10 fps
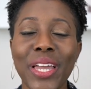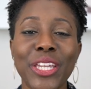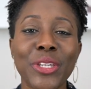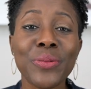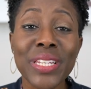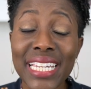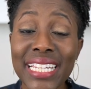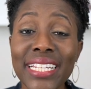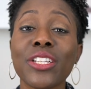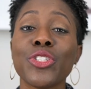that you
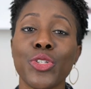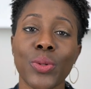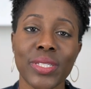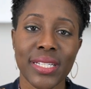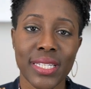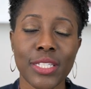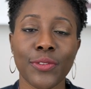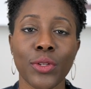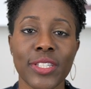need to do a successful